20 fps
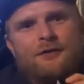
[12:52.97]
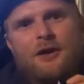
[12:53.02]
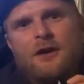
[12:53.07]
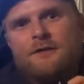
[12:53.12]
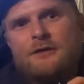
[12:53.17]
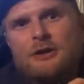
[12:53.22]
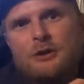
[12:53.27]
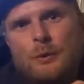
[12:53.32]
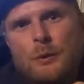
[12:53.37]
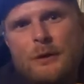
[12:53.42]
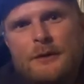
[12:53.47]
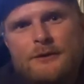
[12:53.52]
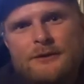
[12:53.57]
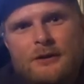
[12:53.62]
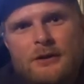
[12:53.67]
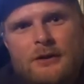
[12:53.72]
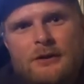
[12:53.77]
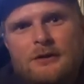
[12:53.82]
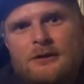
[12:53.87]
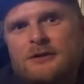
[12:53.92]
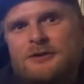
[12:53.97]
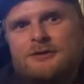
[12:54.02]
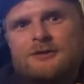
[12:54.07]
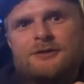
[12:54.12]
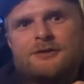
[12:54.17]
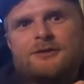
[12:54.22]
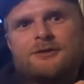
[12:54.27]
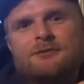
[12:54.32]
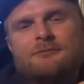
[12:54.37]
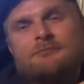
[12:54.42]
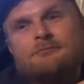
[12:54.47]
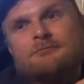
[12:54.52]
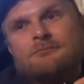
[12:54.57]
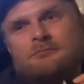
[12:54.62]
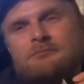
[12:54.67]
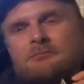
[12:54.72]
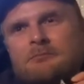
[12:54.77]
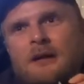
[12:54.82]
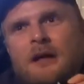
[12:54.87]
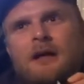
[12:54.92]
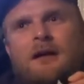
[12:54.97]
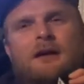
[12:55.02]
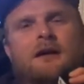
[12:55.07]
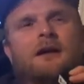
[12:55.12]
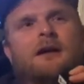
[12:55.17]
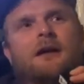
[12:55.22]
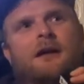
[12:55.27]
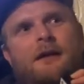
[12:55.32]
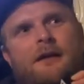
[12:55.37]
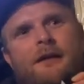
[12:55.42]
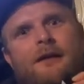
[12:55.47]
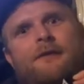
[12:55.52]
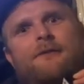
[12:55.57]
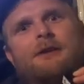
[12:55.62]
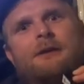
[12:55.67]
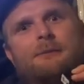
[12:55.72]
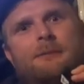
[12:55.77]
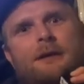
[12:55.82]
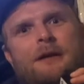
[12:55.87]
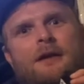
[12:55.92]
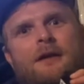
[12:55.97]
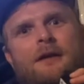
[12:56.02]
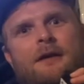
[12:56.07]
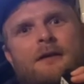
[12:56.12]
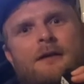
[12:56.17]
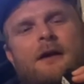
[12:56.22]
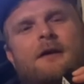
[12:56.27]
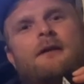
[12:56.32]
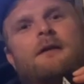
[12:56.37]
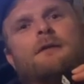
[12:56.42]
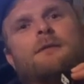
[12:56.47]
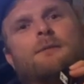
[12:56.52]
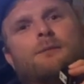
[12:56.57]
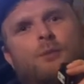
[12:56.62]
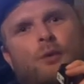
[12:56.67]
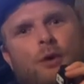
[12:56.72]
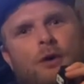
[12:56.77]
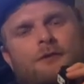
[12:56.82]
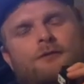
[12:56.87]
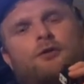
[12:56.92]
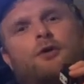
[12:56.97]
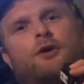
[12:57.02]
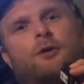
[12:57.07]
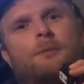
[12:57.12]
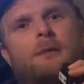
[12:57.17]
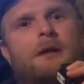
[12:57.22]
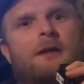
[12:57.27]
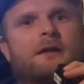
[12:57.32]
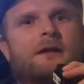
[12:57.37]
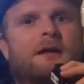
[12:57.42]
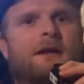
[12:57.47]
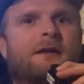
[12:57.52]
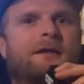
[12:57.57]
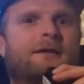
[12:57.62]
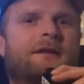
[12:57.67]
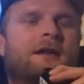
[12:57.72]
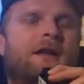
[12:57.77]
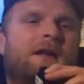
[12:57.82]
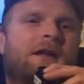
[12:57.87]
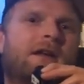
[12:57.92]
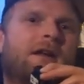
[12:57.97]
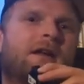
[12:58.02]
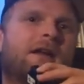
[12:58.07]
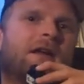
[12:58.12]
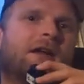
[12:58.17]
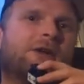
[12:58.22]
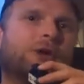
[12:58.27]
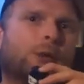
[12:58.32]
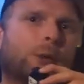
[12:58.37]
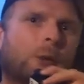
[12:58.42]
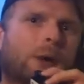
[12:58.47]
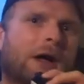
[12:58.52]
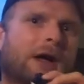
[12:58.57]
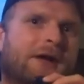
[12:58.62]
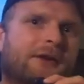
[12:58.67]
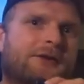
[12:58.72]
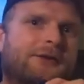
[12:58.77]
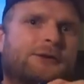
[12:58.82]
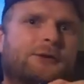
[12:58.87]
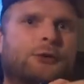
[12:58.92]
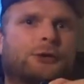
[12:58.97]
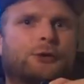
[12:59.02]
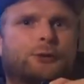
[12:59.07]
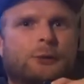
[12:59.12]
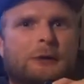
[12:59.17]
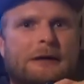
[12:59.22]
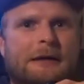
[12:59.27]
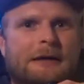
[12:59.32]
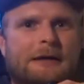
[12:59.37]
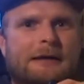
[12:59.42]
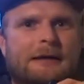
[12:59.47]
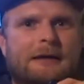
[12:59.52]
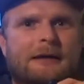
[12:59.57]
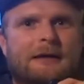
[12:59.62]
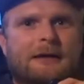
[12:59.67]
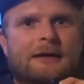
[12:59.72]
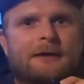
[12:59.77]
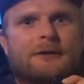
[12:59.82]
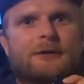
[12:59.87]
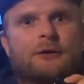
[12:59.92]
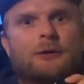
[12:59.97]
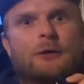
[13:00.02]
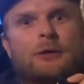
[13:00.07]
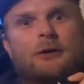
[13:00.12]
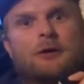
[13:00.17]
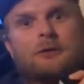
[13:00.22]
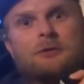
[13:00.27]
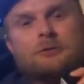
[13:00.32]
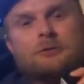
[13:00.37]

you have the U.S. dollars, it will be uh, more affordable than U.S. or Sweden or